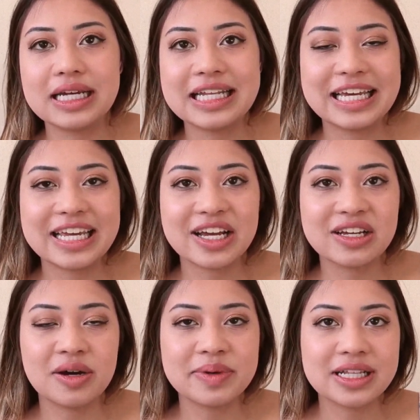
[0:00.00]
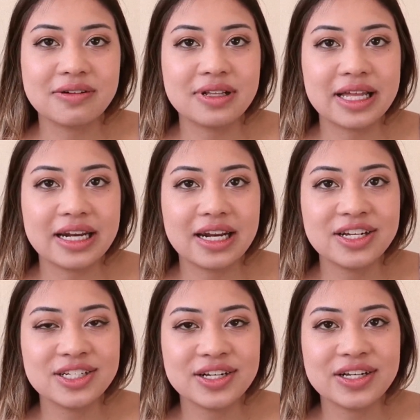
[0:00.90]
like economically related
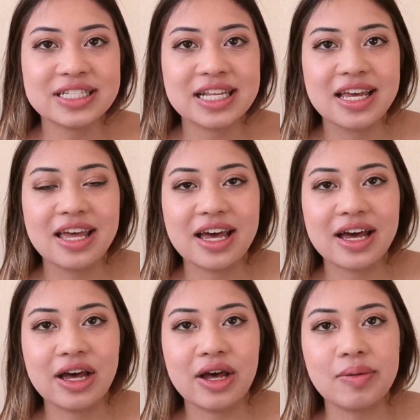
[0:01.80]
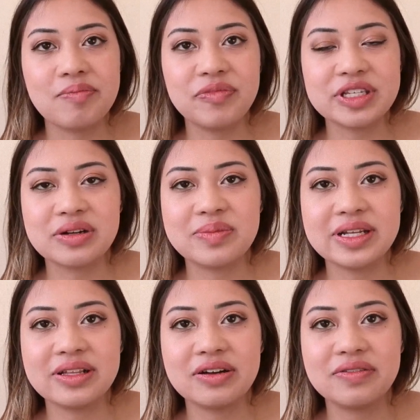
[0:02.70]
issues. There's going to be
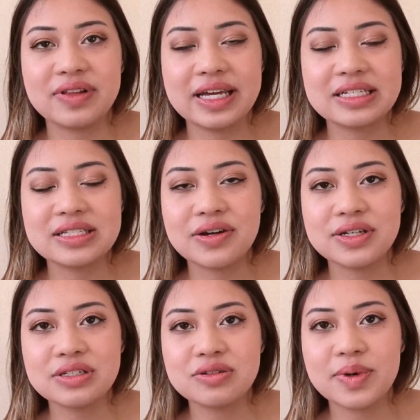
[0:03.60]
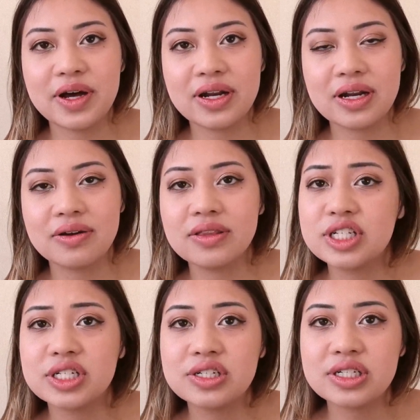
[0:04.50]
a lot of like social burden on the
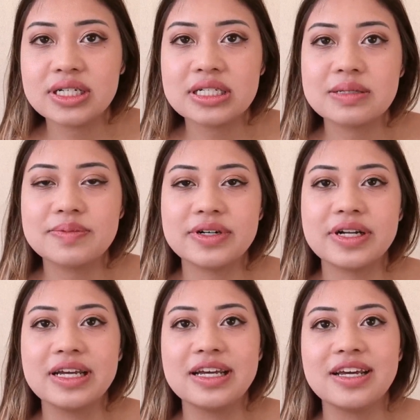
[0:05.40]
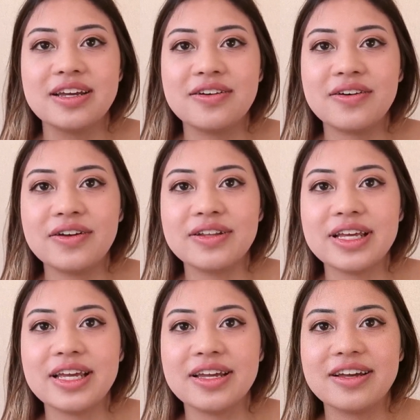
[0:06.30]
children to support not
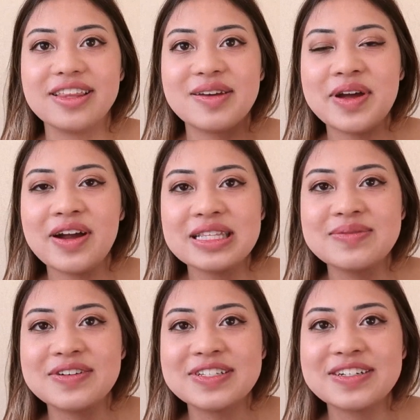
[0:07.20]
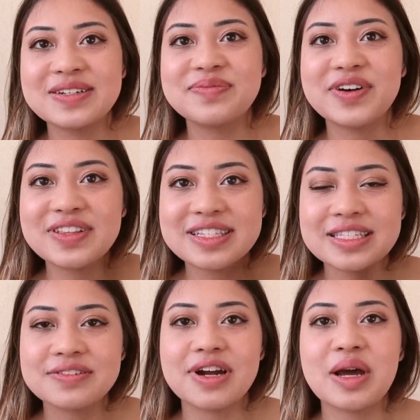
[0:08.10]
only their parents but also both
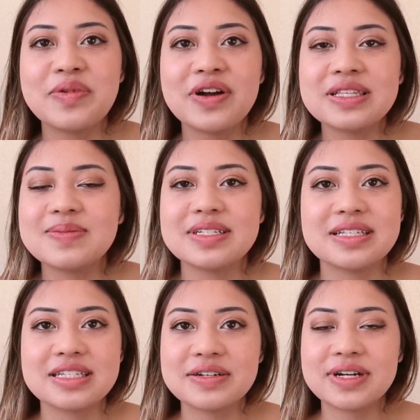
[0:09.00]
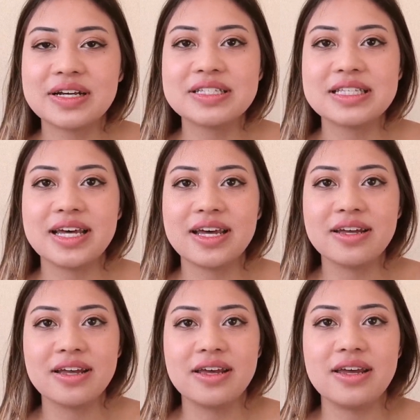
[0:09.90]
sets of grandparents, because there's no one else there
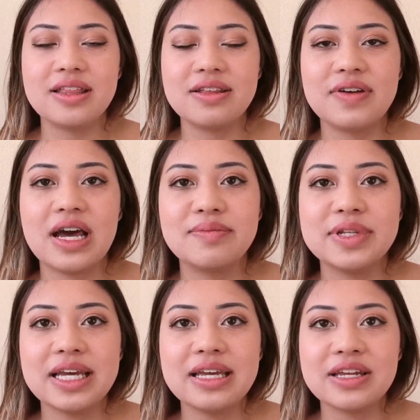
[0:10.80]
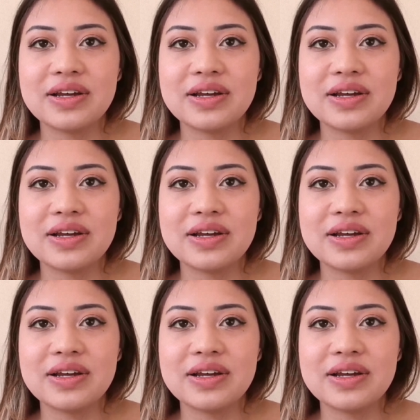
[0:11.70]
in the family.